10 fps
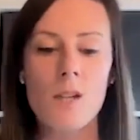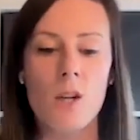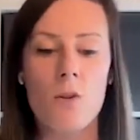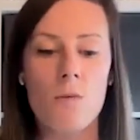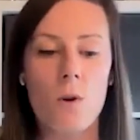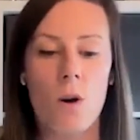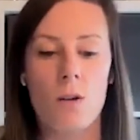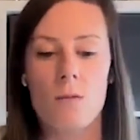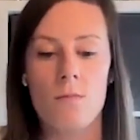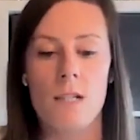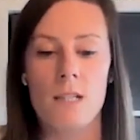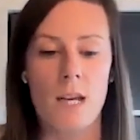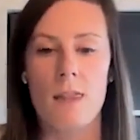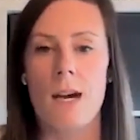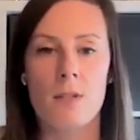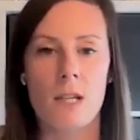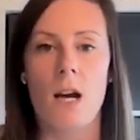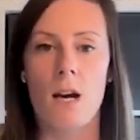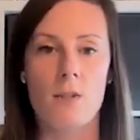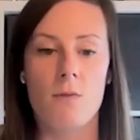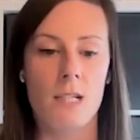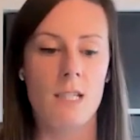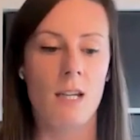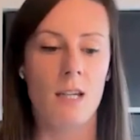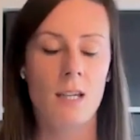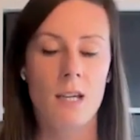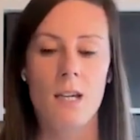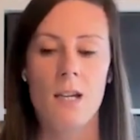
you've got, let's say, 1,000 guys racing.